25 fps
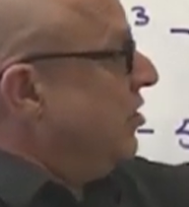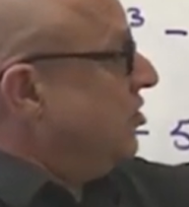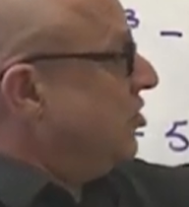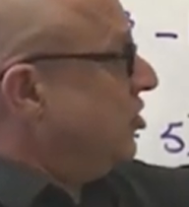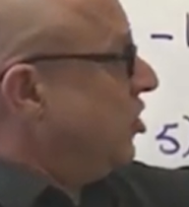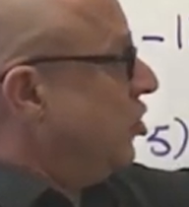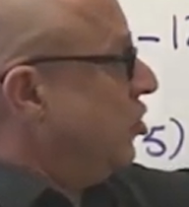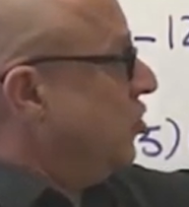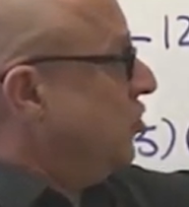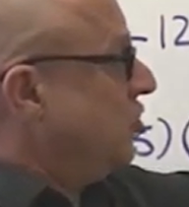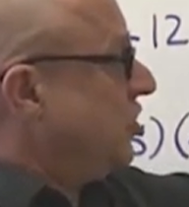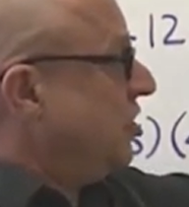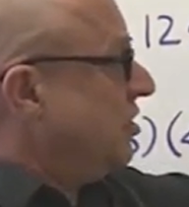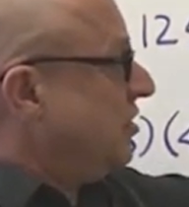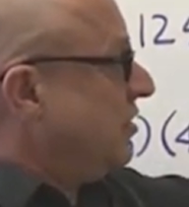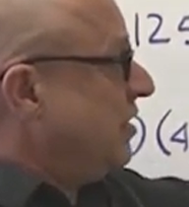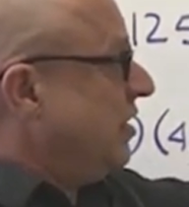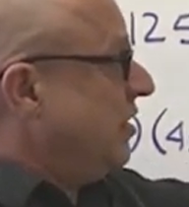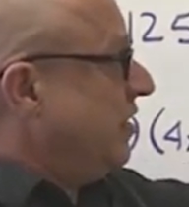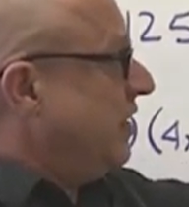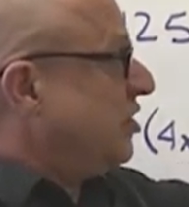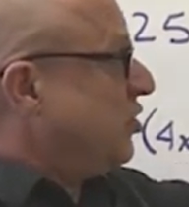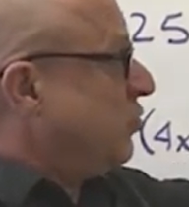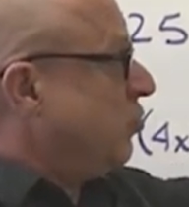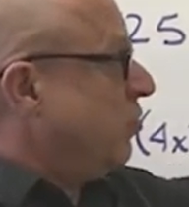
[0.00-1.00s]
Solutions
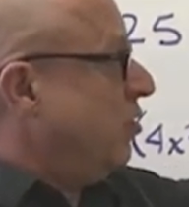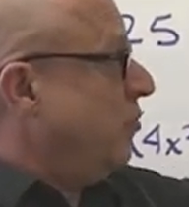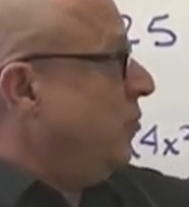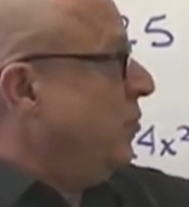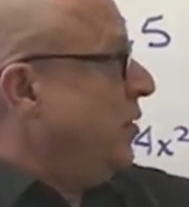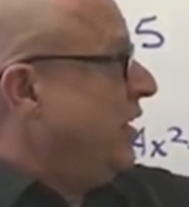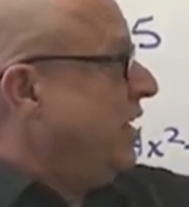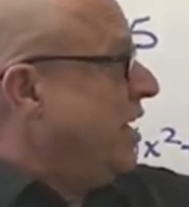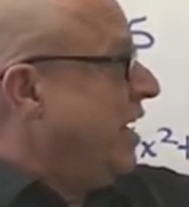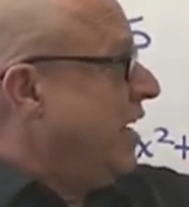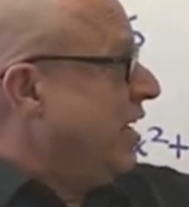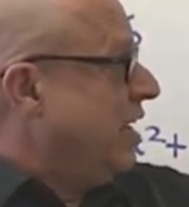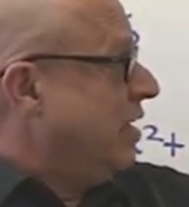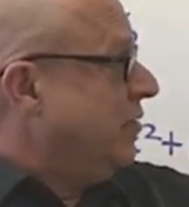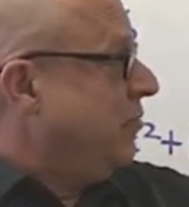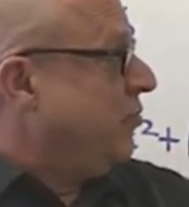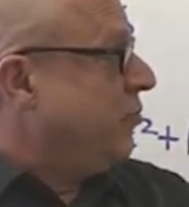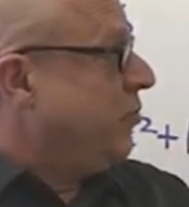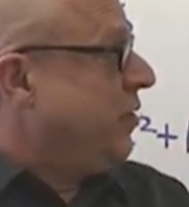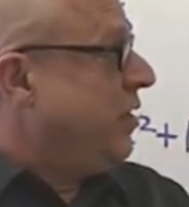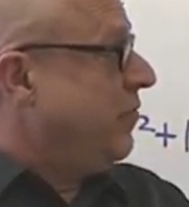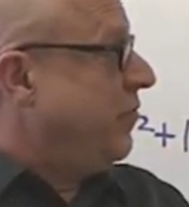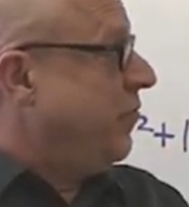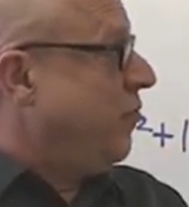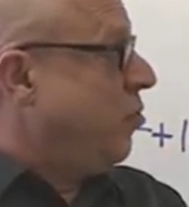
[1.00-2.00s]
to this one would be negative
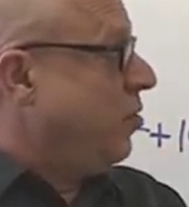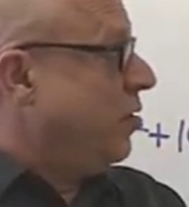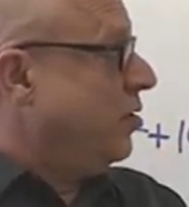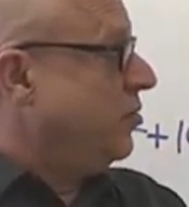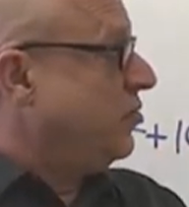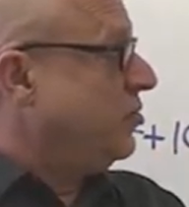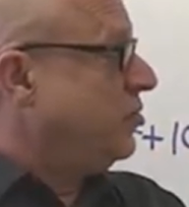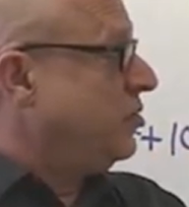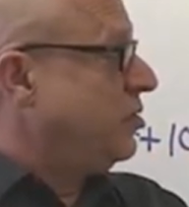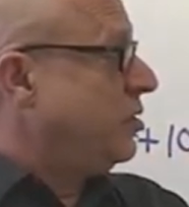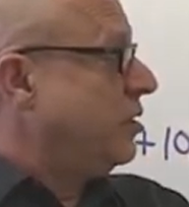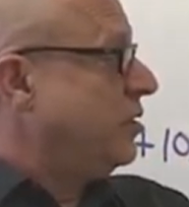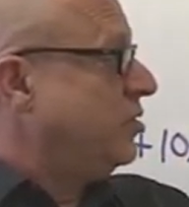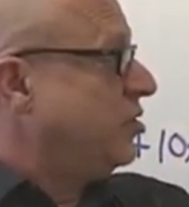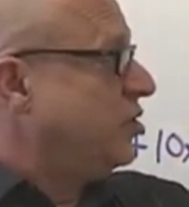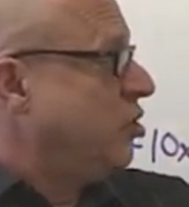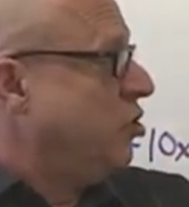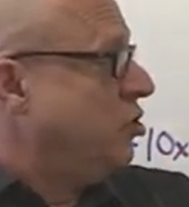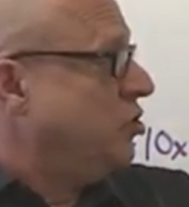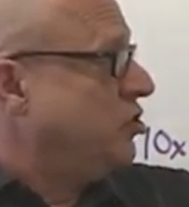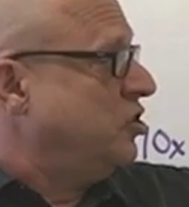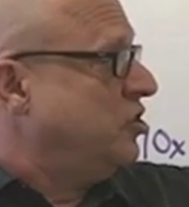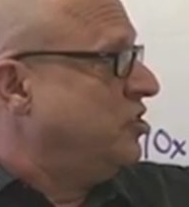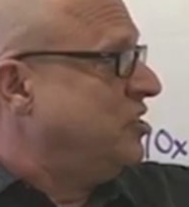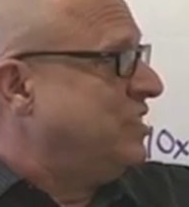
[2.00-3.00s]
3 fourths.
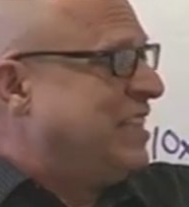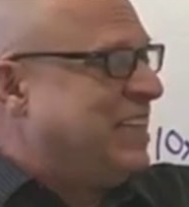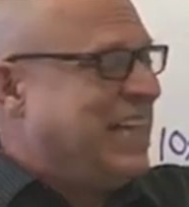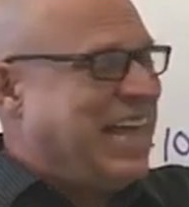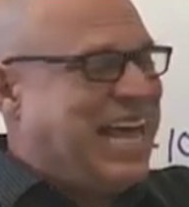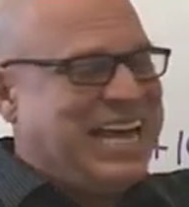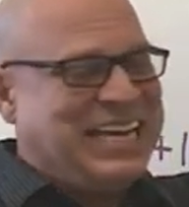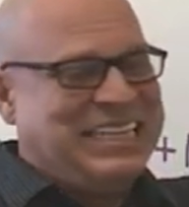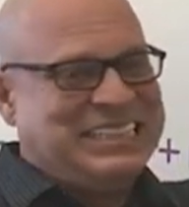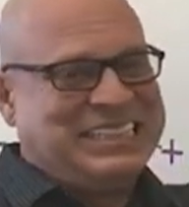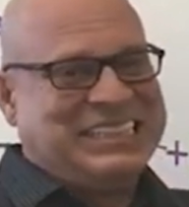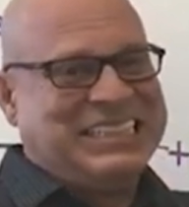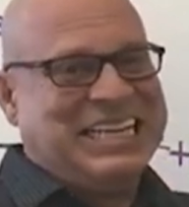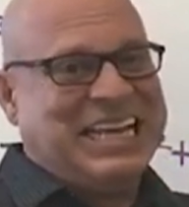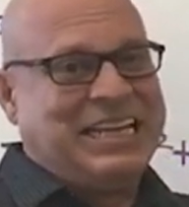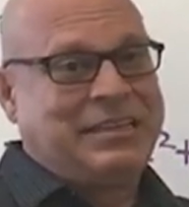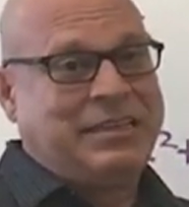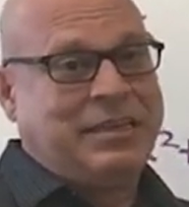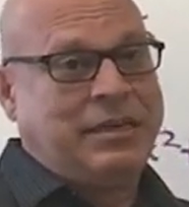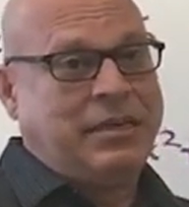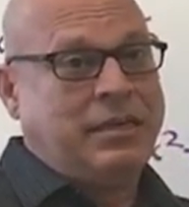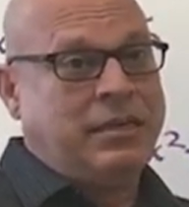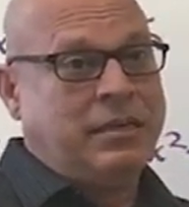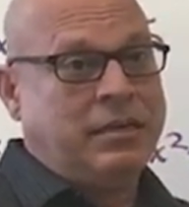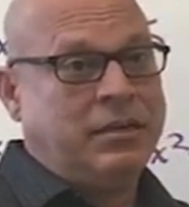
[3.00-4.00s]
Solutions to that is
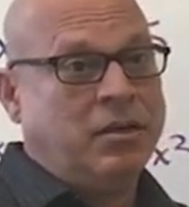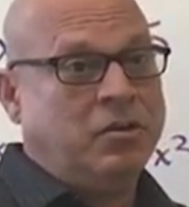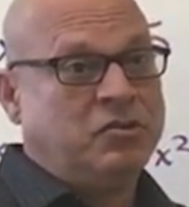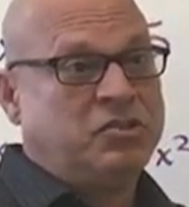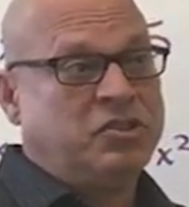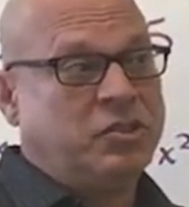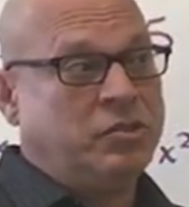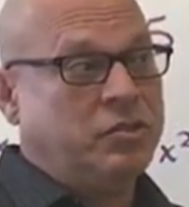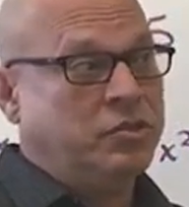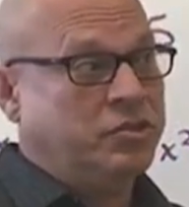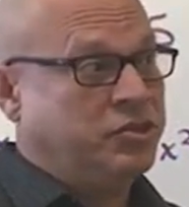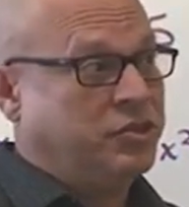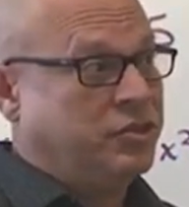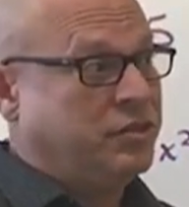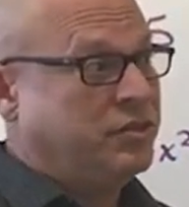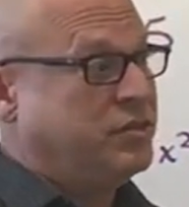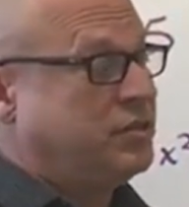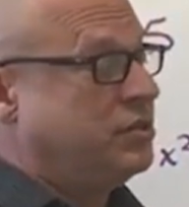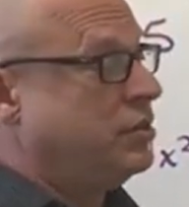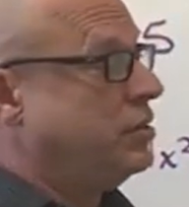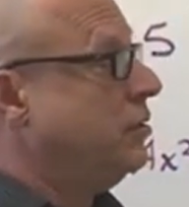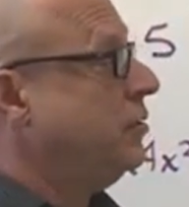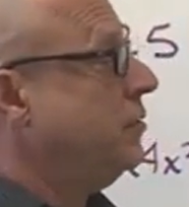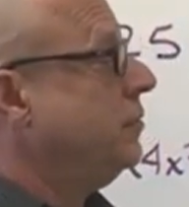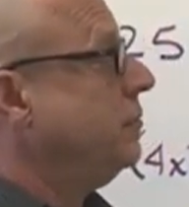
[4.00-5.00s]
nothing. No
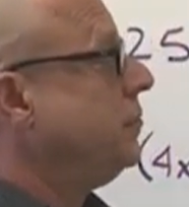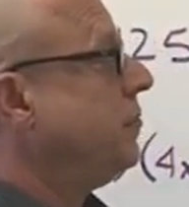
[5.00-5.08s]
solutions.